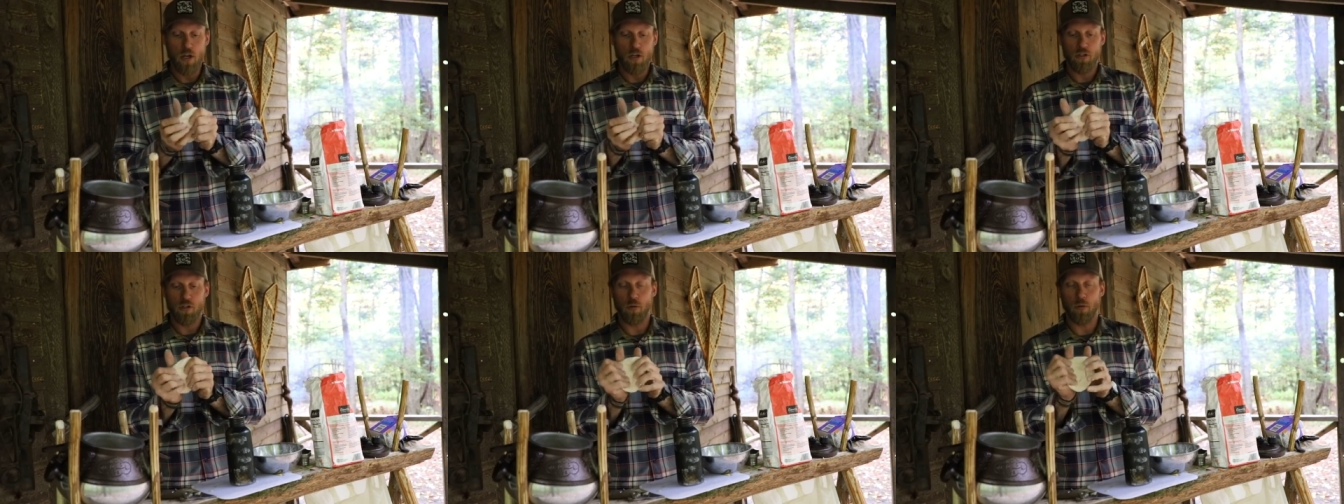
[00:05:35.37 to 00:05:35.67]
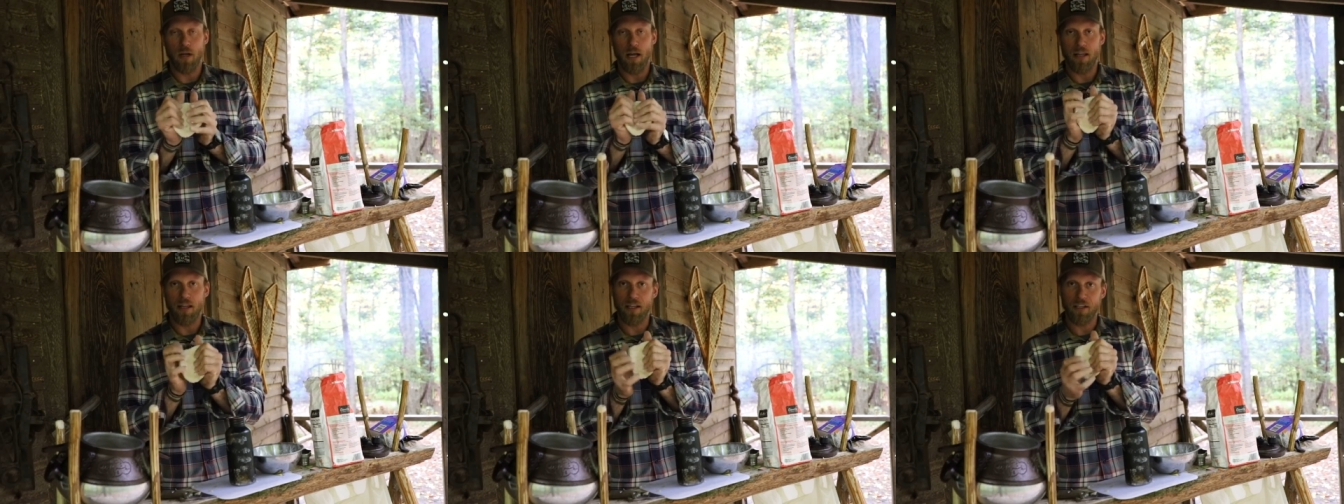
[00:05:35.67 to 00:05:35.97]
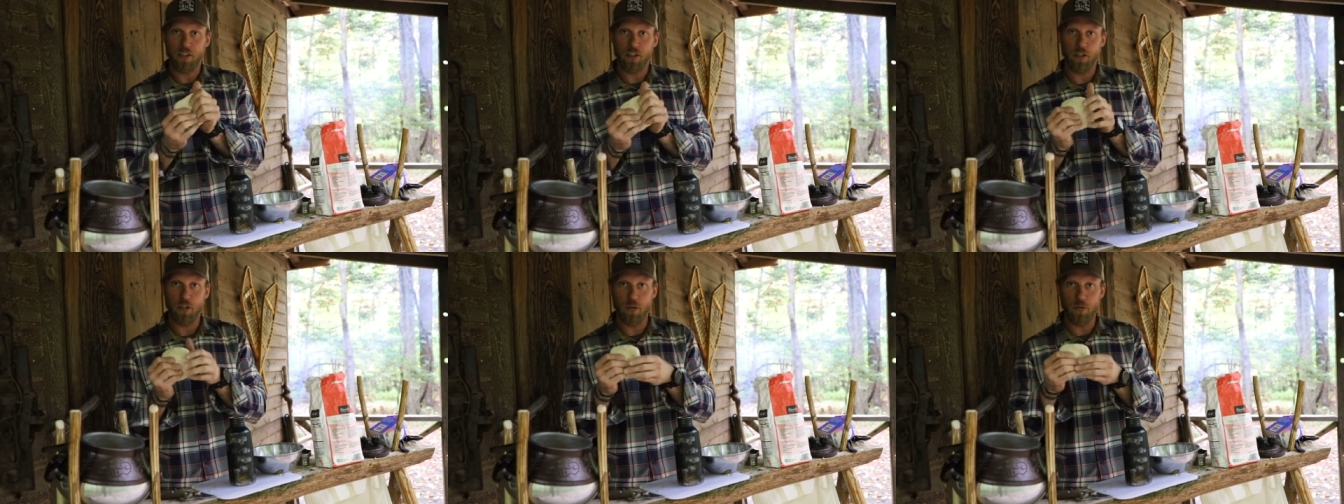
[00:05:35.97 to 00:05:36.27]
So what I
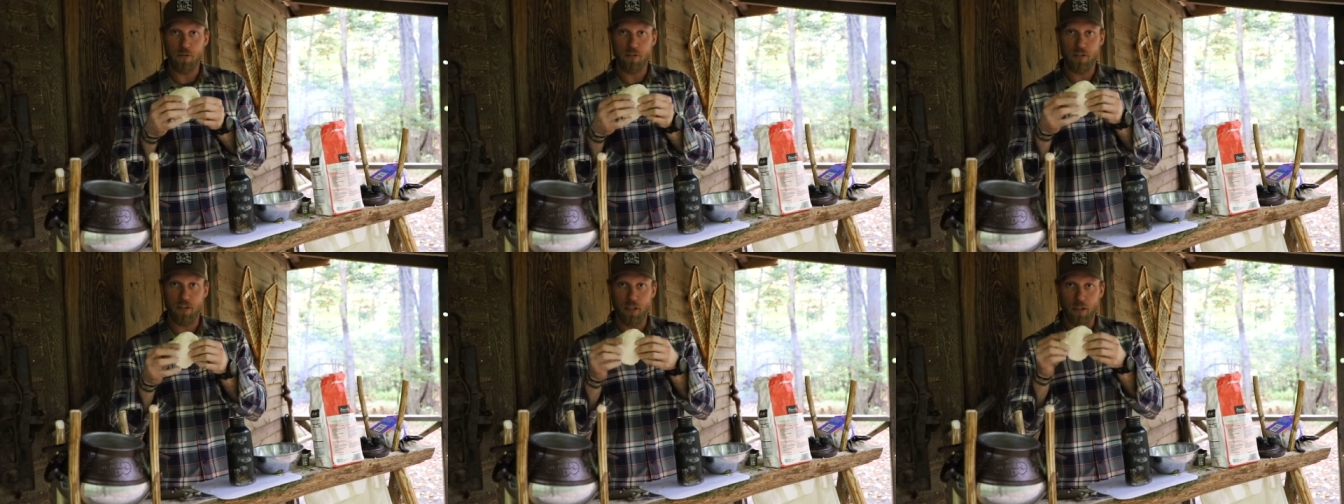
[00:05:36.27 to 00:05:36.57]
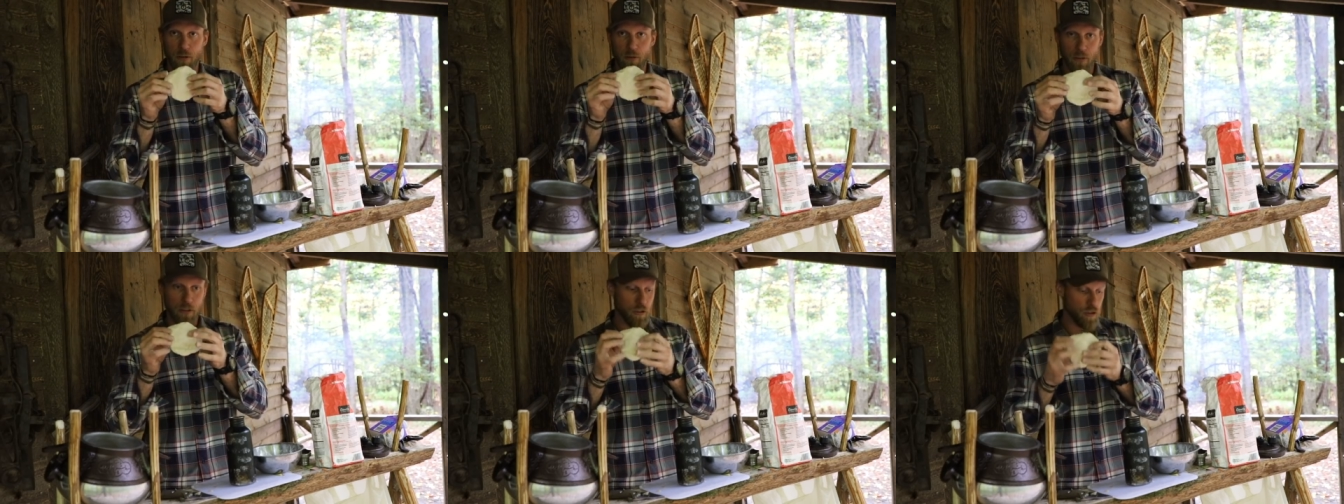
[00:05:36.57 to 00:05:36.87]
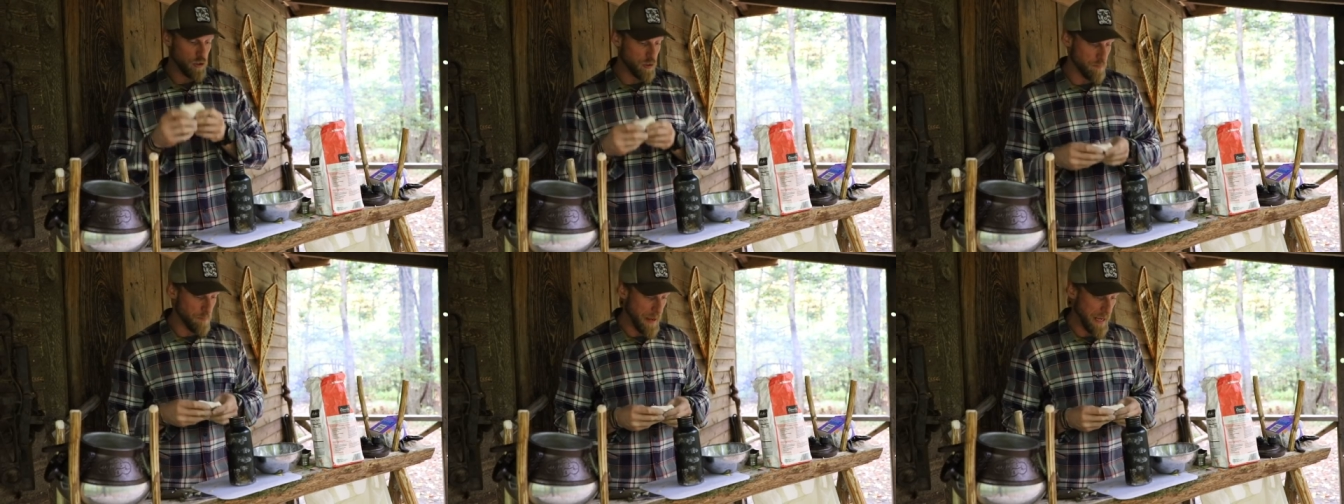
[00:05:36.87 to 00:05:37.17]
like to do is literally
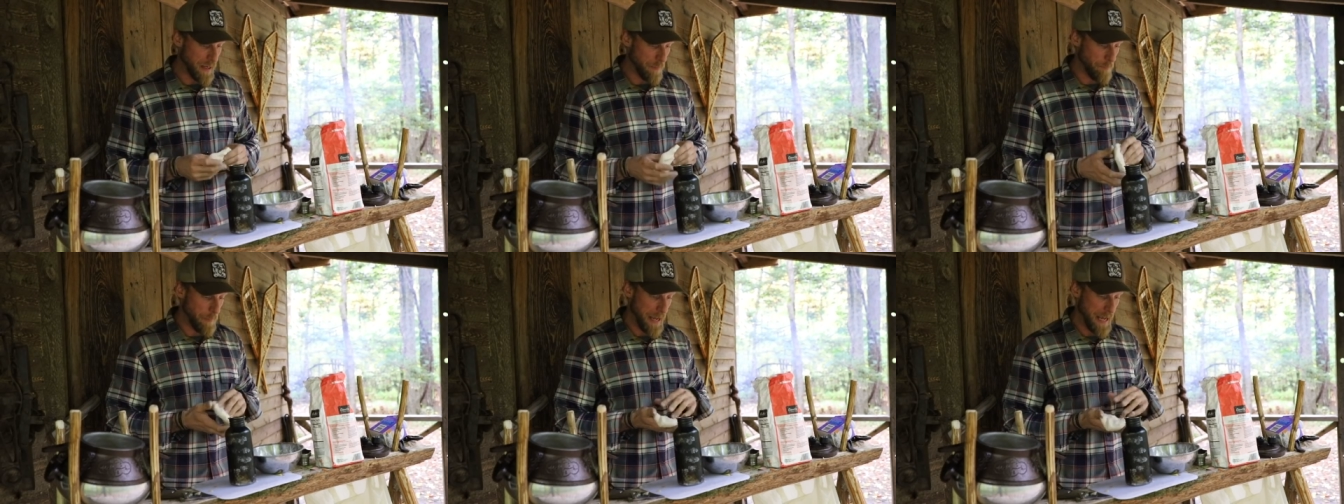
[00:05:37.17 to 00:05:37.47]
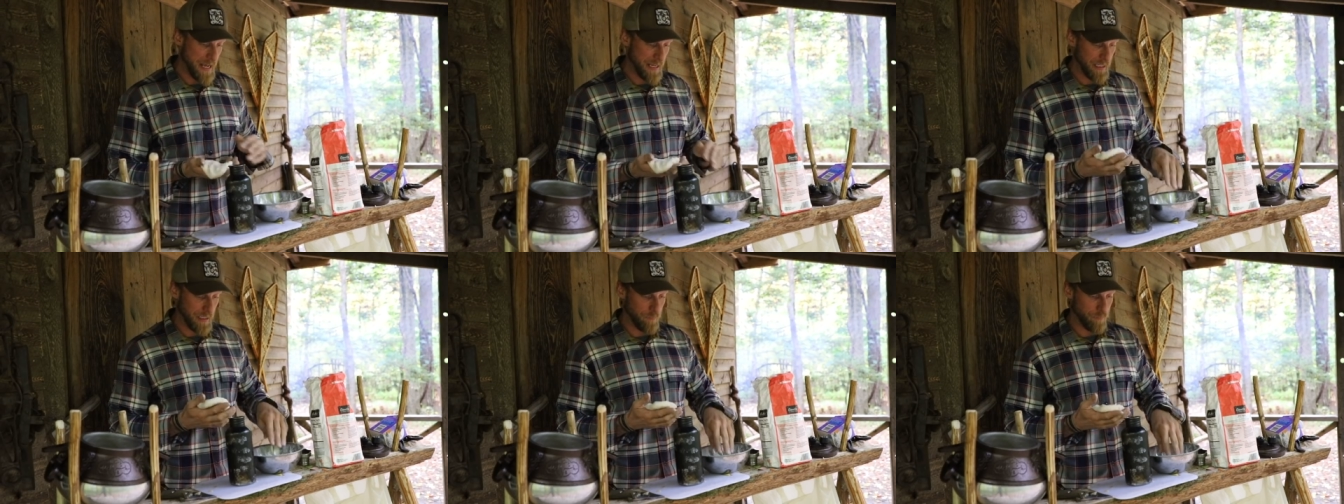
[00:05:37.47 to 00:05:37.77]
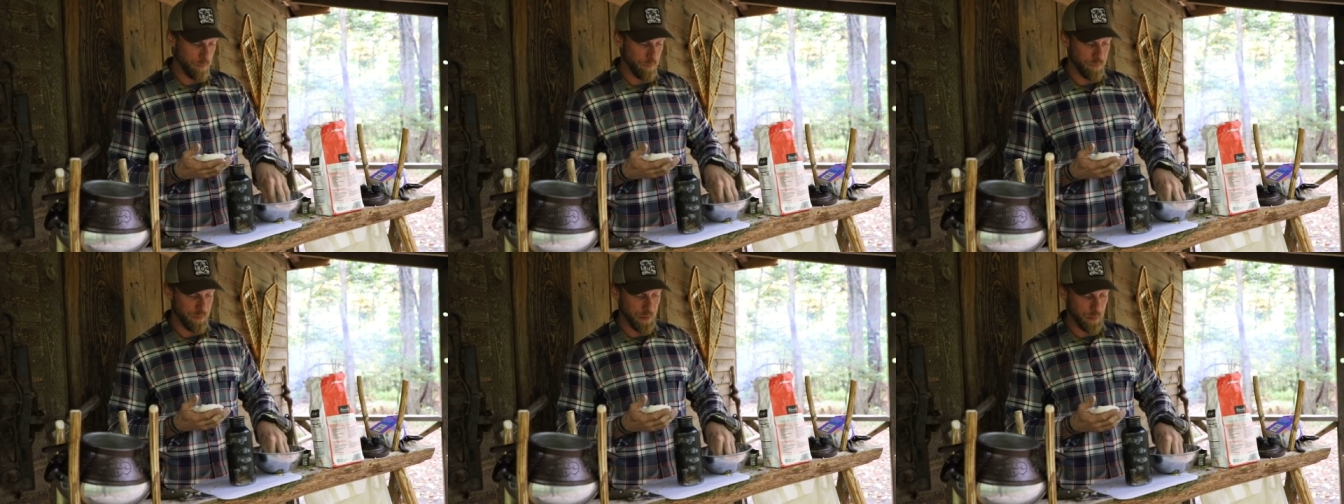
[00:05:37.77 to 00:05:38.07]
just make a patty.
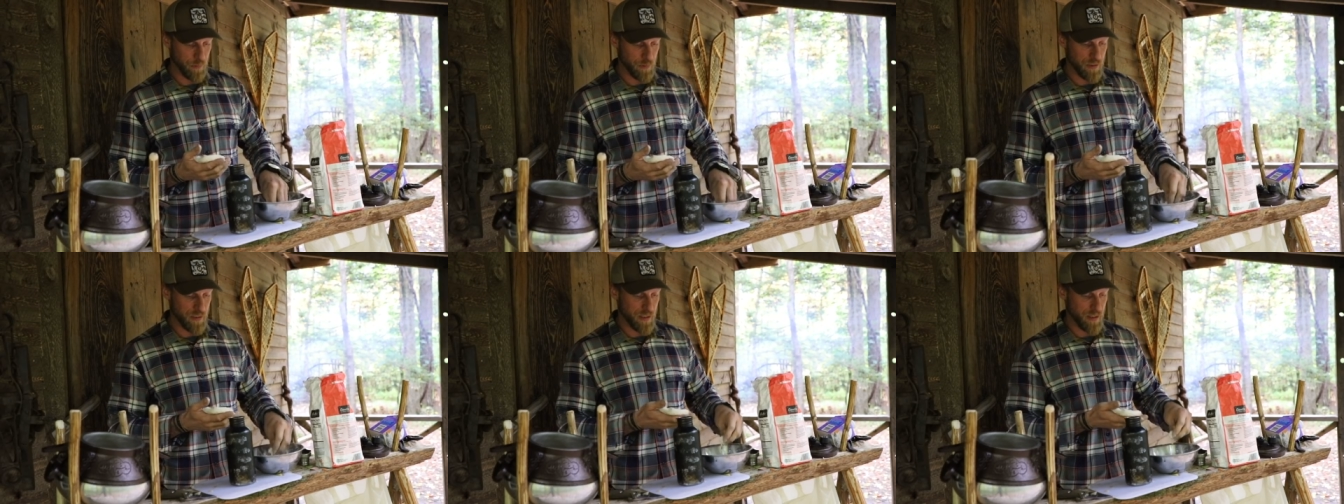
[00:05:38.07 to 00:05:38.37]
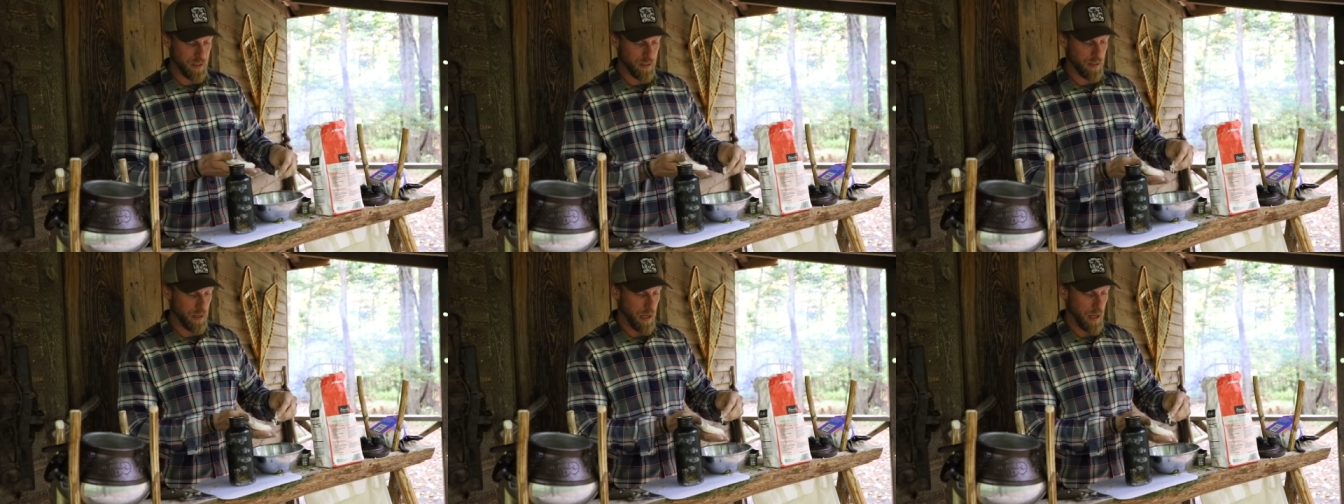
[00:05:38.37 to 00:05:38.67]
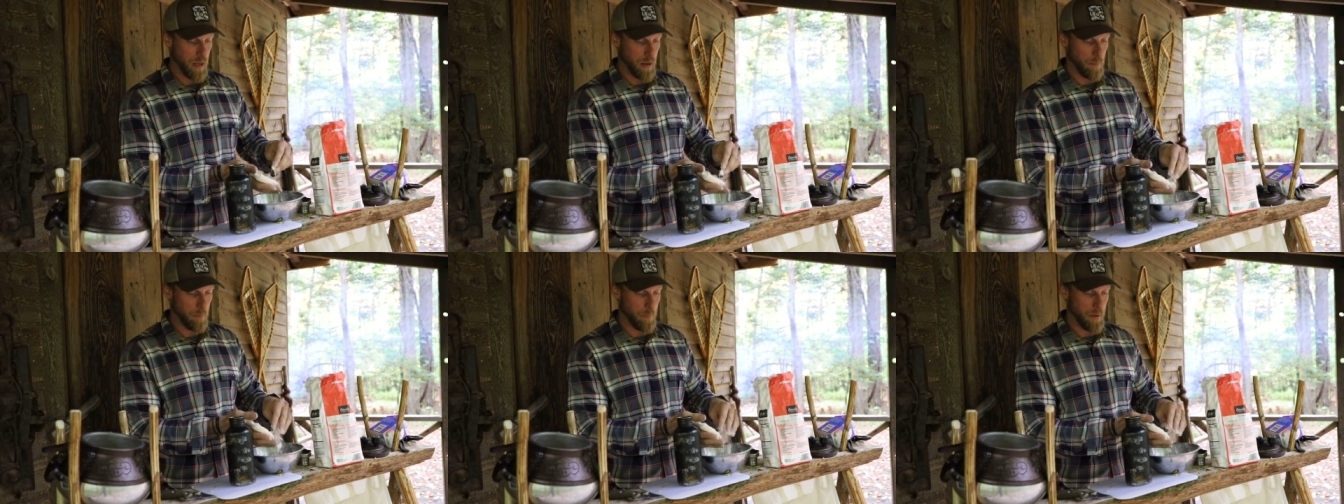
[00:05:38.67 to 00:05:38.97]
If it feels
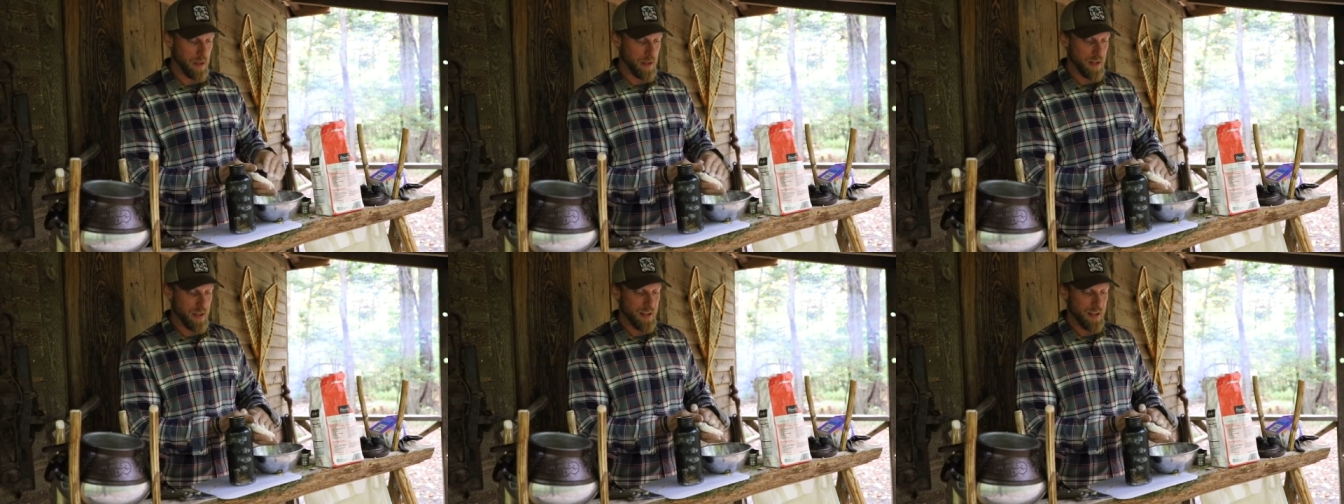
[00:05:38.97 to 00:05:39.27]
um,